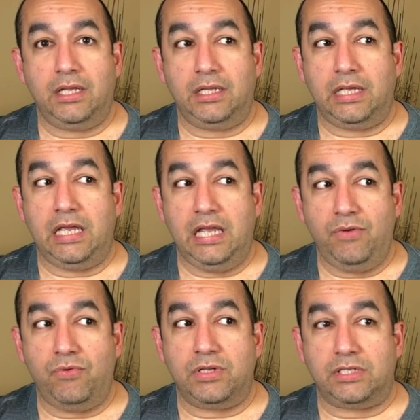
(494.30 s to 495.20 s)
he
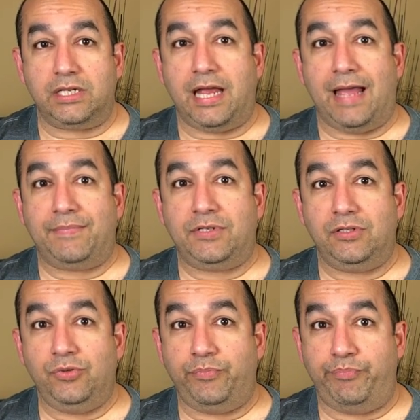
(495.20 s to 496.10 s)
was an
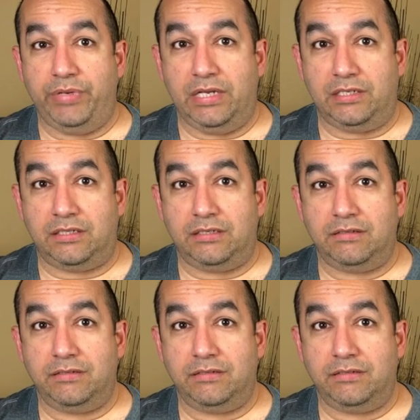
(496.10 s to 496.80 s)
absolute beast